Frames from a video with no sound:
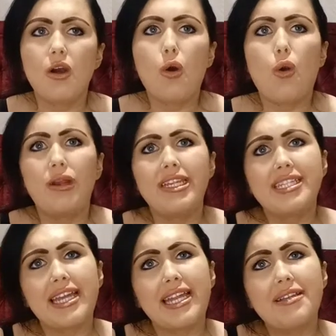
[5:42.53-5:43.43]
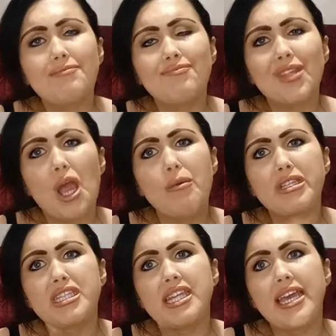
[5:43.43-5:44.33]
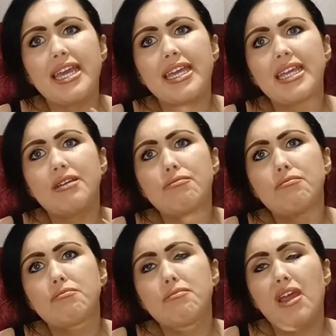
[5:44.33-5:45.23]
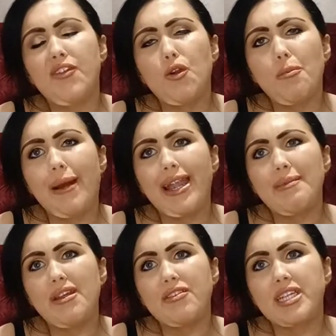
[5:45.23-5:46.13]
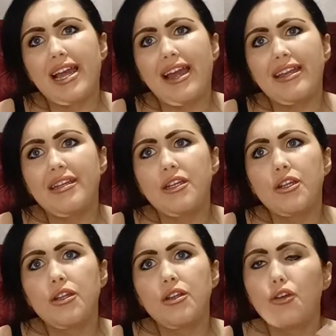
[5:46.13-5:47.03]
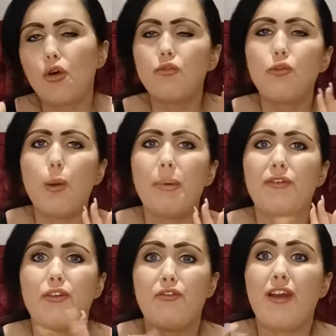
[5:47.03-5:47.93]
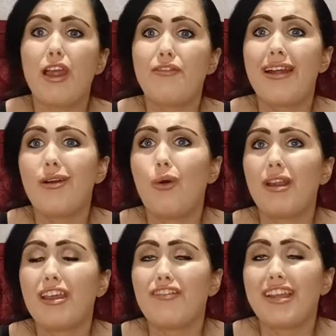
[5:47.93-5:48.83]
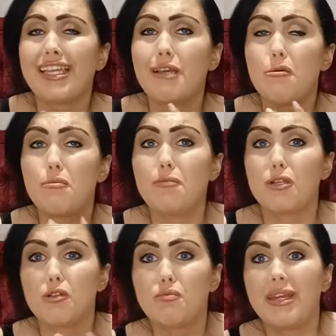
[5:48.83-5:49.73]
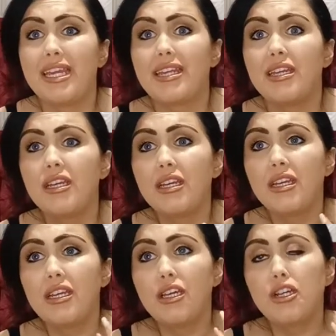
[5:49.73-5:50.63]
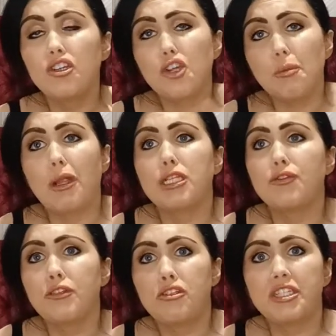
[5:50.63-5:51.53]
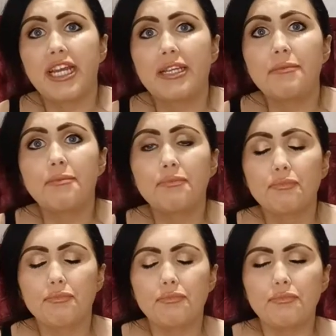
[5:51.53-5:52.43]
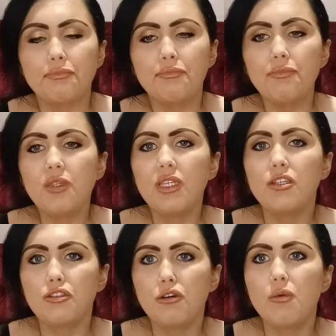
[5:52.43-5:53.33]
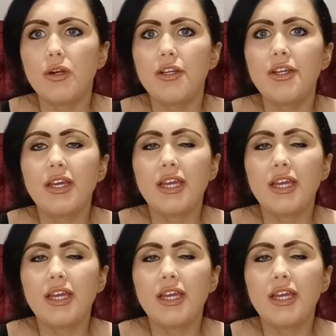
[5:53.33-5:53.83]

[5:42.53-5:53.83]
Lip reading: Oily skin, I would say, if you don't mind a bit of shine, go for it. But if you're very, very oily, I think it would just be too much for your skin. So it would.